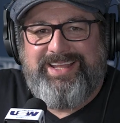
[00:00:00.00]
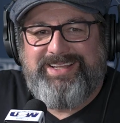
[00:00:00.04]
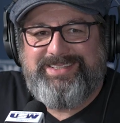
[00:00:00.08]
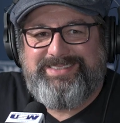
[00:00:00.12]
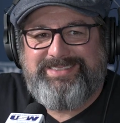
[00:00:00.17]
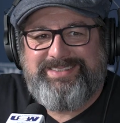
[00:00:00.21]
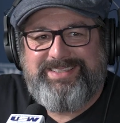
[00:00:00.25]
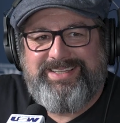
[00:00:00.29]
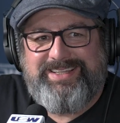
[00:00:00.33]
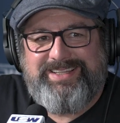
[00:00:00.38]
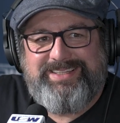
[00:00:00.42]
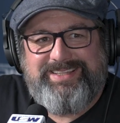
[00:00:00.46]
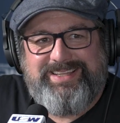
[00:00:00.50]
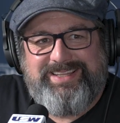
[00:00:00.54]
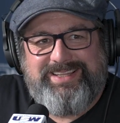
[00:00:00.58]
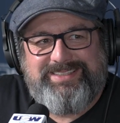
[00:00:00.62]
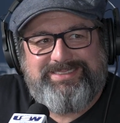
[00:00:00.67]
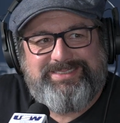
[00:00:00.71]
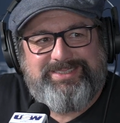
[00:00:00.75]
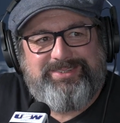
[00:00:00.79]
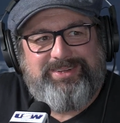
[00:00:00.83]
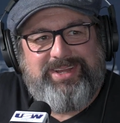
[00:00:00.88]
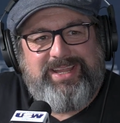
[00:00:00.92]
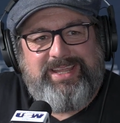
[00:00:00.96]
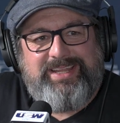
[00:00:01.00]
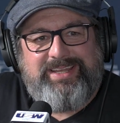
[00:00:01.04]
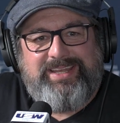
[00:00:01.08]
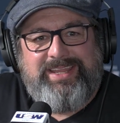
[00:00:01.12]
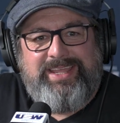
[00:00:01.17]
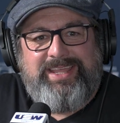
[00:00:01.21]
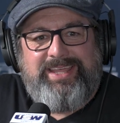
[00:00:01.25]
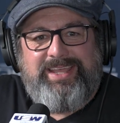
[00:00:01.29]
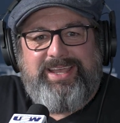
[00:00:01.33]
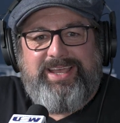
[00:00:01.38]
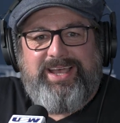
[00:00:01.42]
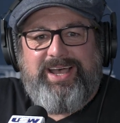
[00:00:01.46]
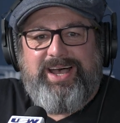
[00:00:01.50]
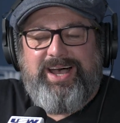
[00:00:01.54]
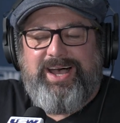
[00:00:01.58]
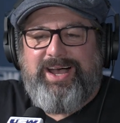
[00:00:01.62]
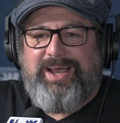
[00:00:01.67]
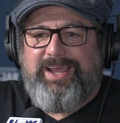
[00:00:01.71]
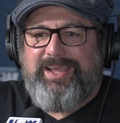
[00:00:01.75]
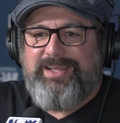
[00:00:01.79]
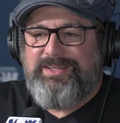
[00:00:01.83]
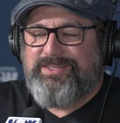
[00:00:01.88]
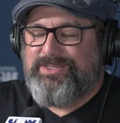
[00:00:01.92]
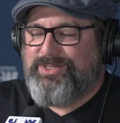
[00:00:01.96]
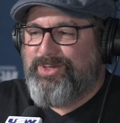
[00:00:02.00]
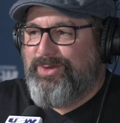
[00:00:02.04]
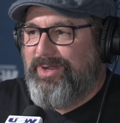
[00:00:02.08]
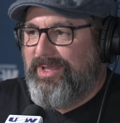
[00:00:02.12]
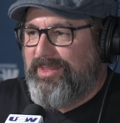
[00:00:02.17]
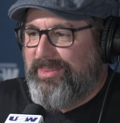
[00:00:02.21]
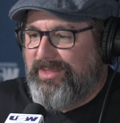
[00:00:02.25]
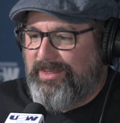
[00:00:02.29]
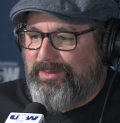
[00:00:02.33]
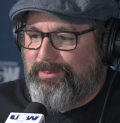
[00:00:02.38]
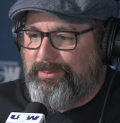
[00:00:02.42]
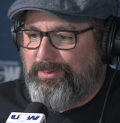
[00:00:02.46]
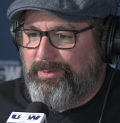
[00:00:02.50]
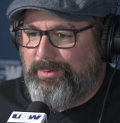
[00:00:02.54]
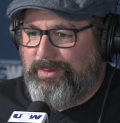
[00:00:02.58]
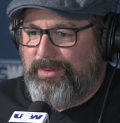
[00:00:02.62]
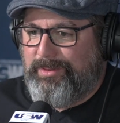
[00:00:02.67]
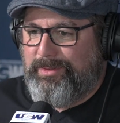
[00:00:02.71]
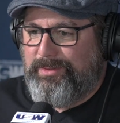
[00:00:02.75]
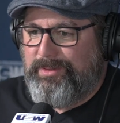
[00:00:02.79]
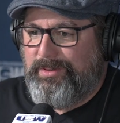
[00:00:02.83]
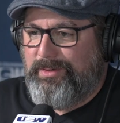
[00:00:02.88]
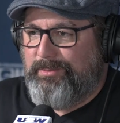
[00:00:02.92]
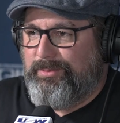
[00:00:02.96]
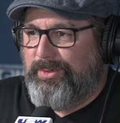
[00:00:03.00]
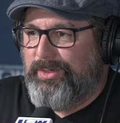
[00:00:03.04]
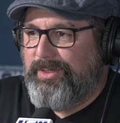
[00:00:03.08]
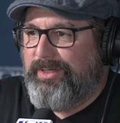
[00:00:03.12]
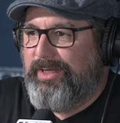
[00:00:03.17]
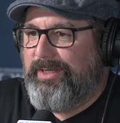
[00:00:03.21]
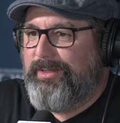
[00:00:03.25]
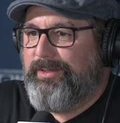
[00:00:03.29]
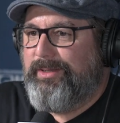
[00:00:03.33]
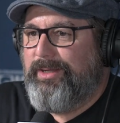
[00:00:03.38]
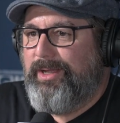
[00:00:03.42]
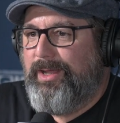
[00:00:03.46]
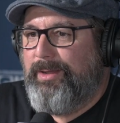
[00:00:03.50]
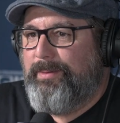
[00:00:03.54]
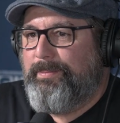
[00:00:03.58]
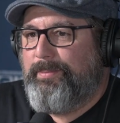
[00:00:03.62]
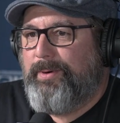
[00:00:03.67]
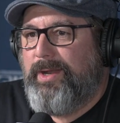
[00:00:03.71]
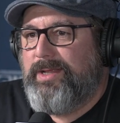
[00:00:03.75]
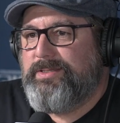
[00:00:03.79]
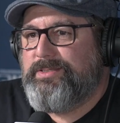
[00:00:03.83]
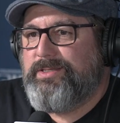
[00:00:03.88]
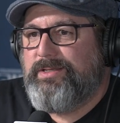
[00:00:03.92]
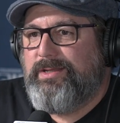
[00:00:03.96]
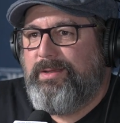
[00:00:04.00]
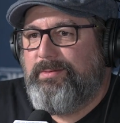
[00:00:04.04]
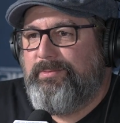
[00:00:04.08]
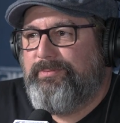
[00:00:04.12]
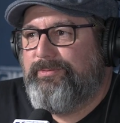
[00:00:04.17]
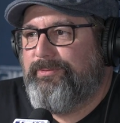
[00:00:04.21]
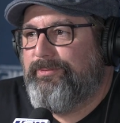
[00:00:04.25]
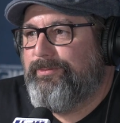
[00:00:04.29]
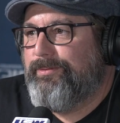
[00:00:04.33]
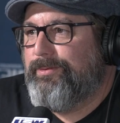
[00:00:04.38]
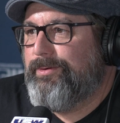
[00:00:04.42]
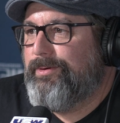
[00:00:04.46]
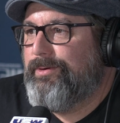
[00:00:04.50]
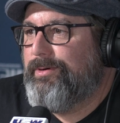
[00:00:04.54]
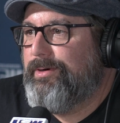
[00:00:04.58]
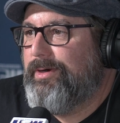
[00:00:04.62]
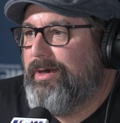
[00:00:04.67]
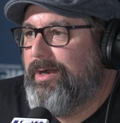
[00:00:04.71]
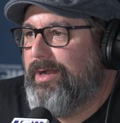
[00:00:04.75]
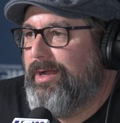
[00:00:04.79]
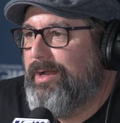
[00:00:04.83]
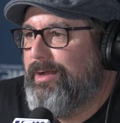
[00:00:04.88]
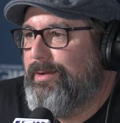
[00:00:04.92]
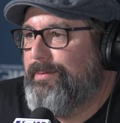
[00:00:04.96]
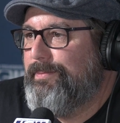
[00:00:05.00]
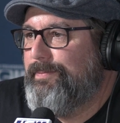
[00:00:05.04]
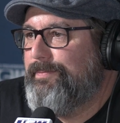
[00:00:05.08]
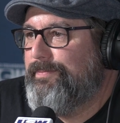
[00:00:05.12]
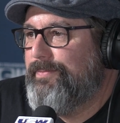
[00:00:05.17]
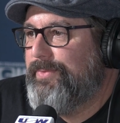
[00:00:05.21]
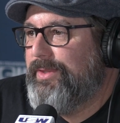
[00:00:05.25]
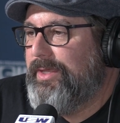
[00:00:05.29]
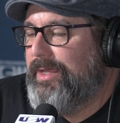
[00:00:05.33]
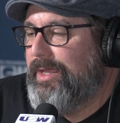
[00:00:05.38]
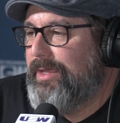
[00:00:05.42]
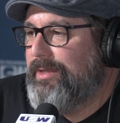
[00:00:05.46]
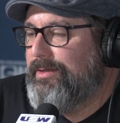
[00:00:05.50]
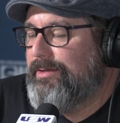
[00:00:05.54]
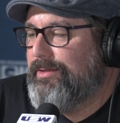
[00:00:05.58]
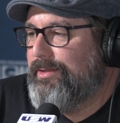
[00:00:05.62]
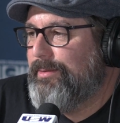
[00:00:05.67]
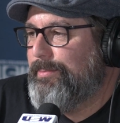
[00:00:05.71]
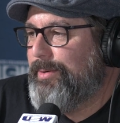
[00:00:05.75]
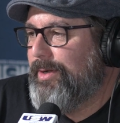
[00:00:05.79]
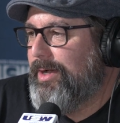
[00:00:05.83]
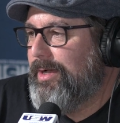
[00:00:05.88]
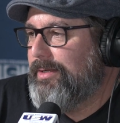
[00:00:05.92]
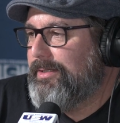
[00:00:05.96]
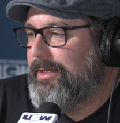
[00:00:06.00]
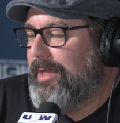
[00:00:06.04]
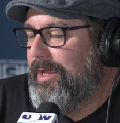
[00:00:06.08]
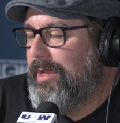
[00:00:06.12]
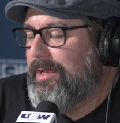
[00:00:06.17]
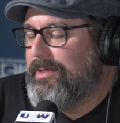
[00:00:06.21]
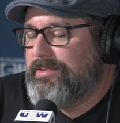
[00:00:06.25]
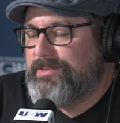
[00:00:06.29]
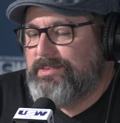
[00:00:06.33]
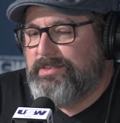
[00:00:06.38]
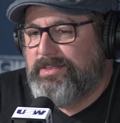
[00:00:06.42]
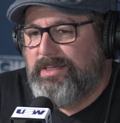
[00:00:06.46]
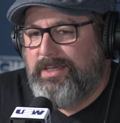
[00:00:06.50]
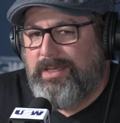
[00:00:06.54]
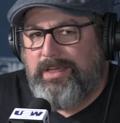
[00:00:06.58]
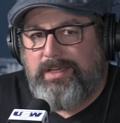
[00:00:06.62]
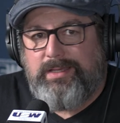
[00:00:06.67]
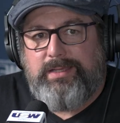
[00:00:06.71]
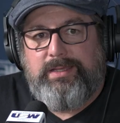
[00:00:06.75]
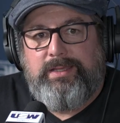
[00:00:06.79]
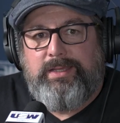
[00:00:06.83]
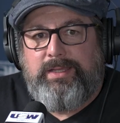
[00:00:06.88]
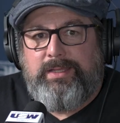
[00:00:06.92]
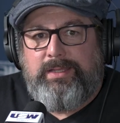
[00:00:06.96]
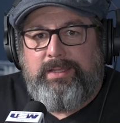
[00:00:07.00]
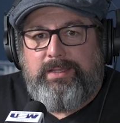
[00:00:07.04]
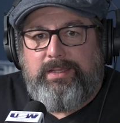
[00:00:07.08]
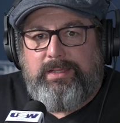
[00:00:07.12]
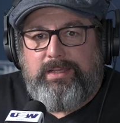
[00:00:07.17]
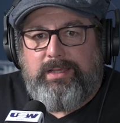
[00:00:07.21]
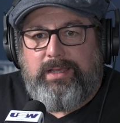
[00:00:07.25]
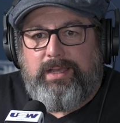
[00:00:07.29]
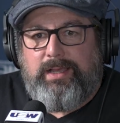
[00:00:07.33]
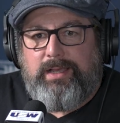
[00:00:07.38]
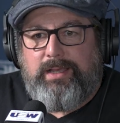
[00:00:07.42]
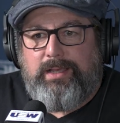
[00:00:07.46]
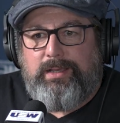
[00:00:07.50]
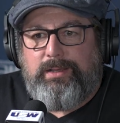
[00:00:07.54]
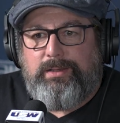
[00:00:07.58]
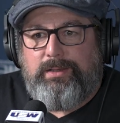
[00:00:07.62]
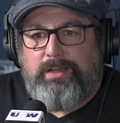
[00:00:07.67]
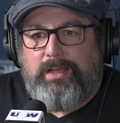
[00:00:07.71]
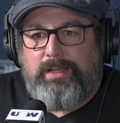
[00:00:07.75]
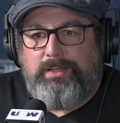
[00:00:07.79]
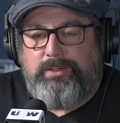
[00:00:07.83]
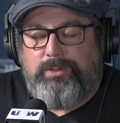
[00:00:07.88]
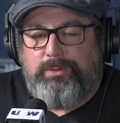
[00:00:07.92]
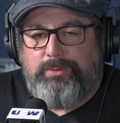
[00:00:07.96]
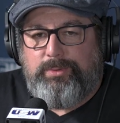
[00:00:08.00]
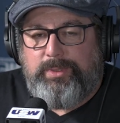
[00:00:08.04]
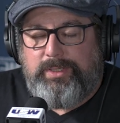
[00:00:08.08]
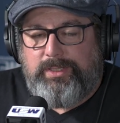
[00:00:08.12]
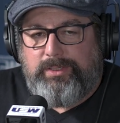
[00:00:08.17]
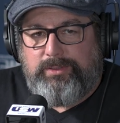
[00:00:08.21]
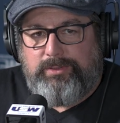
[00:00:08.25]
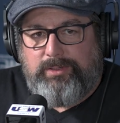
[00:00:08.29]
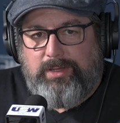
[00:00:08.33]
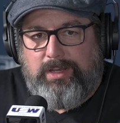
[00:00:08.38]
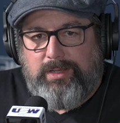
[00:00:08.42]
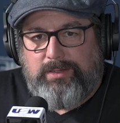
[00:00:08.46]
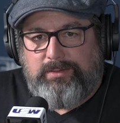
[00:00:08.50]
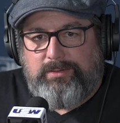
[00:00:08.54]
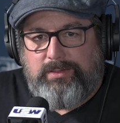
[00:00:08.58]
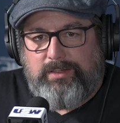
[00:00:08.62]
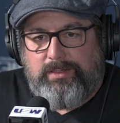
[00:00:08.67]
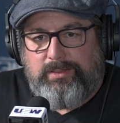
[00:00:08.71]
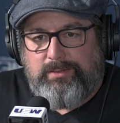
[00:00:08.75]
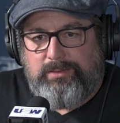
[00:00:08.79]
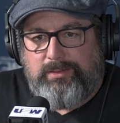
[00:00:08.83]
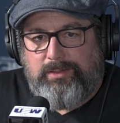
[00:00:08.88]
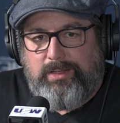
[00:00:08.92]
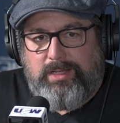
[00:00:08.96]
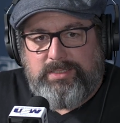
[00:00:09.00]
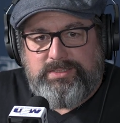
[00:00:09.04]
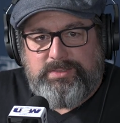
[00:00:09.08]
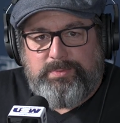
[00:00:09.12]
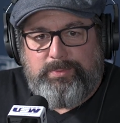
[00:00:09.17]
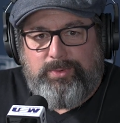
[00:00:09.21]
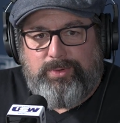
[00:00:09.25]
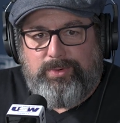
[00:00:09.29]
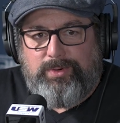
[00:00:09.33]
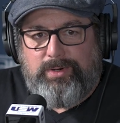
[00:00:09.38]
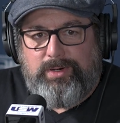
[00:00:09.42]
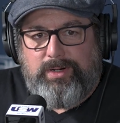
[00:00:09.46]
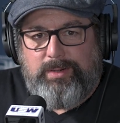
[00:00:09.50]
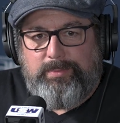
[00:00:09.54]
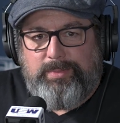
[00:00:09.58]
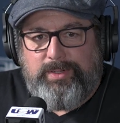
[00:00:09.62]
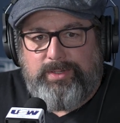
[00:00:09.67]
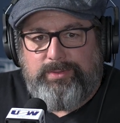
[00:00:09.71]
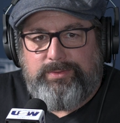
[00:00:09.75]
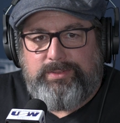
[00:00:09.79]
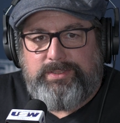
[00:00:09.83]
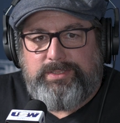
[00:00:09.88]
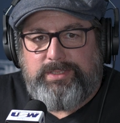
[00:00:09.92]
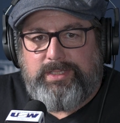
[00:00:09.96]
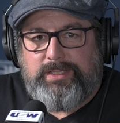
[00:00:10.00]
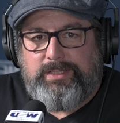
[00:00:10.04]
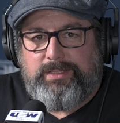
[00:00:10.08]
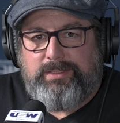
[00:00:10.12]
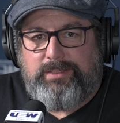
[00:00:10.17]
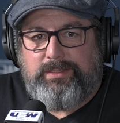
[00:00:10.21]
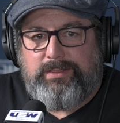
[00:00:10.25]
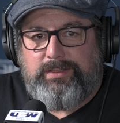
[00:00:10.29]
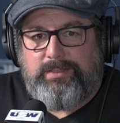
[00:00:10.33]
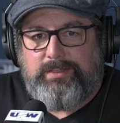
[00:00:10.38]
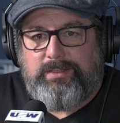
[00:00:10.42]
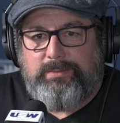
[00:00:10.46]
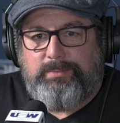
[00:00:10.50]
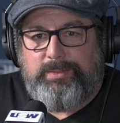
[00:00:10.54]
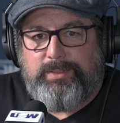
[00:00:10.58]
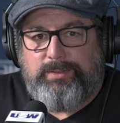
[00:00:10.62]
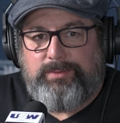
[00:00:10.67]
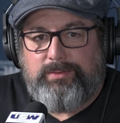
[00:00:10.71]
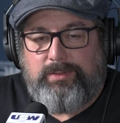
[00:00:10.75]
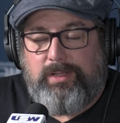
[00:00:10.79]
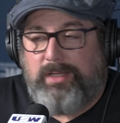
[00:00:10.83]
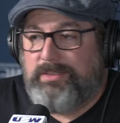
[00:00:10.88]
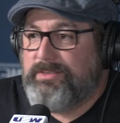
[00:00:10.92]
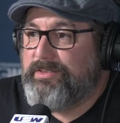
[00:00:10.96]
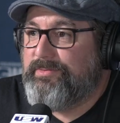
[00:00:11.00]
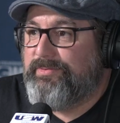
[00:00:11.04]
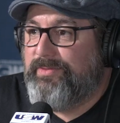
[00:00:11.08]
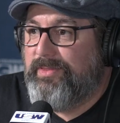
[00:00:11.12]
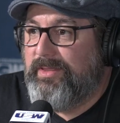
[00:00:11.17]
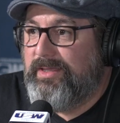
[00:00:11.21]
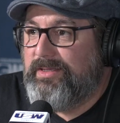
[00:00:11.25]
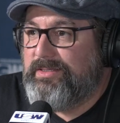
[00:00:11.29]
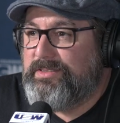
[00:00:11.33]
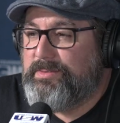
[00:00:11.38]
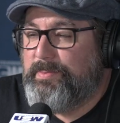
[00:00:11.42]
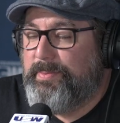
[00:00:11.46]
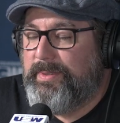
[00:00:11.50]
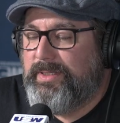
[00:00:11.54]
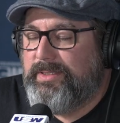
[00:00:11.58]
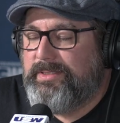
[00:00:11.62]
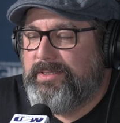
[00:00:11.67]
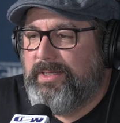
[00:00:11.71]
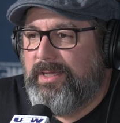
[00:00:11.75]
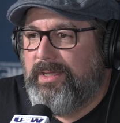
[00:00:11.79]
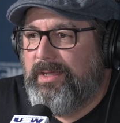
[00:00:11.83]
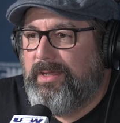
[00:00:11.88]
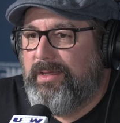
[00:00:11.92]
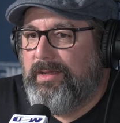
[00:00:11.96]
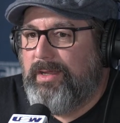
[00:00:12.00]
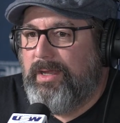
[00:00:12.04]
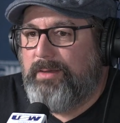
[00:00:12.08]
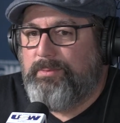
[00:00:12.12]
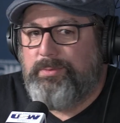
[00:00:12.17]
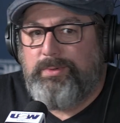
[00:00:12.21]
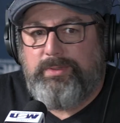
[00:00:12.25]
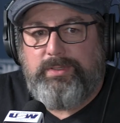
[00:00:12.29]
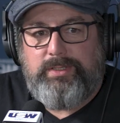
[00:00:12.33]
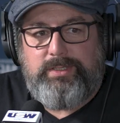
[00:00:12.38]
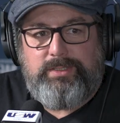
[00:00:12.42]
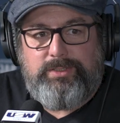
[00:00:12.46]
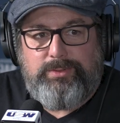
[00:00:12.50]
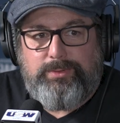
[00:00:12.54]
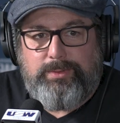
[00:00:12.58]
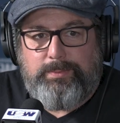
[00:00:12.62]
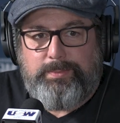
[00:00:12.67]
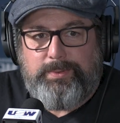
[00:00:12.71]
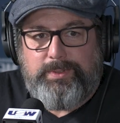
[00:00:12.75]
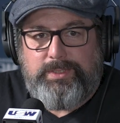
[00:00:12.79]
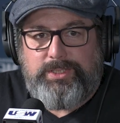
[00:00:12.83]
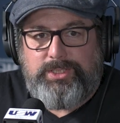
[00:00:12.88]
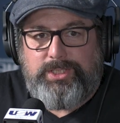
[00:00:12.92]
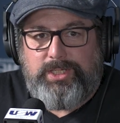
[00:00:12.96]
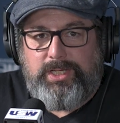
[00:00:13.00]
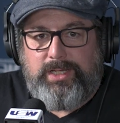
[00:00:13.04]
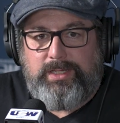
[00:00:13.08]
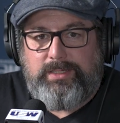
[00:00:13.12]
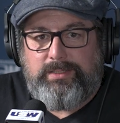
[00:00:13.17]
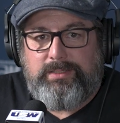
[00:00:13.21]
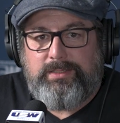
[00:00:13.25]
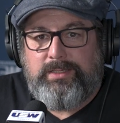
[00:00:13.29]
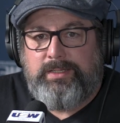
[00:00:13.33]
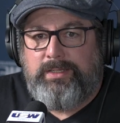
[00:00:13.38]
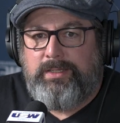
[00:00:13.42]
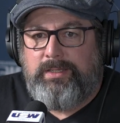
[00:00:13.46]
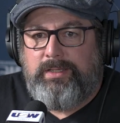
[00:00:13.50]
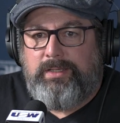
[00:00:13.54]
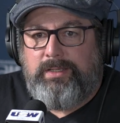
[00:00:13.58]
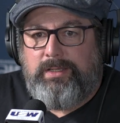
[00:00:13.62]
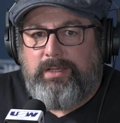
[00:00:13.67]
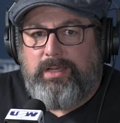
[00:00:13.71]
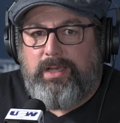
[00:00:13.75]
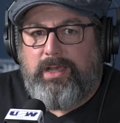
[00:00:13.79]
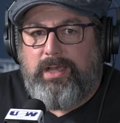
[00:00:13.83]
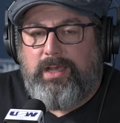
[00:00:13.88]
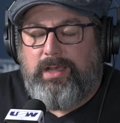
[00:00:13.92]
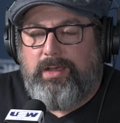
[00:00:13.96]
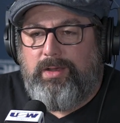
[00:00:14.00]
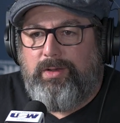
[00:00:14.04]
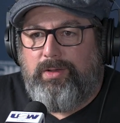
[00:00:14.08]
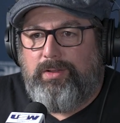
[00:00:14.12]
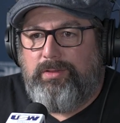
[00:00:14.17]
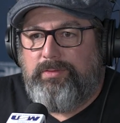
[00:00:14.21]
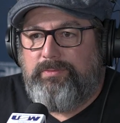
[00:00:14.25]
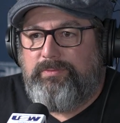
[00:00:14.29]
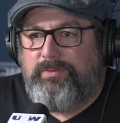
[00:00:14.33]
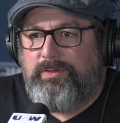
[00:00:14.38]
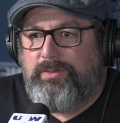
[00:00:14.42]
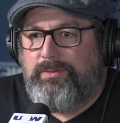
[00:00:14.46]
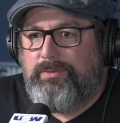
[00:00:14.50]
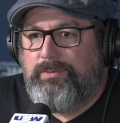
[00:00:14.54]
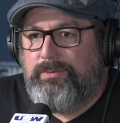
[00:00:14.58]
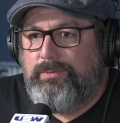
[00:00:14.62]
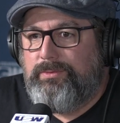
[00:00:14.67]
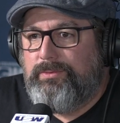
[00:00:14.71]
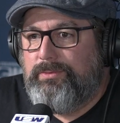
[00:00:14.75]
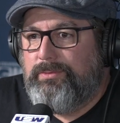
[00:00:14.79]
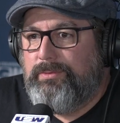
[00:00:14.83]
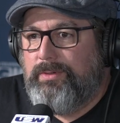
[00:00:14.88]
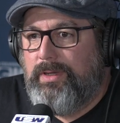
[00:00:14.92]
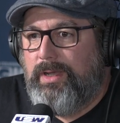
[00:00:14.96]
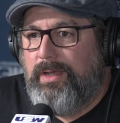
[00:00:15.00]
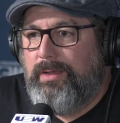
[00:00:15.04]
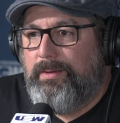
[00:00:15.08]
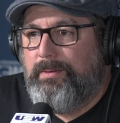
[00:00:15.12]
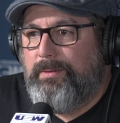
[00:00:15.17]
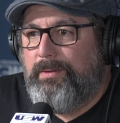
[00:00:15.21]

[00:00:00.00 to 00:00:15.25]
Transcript: that's great. And so I think we're pressing up for the end of the podcast. I know we could talk lots more about lots of things, but I really do appreciate all of you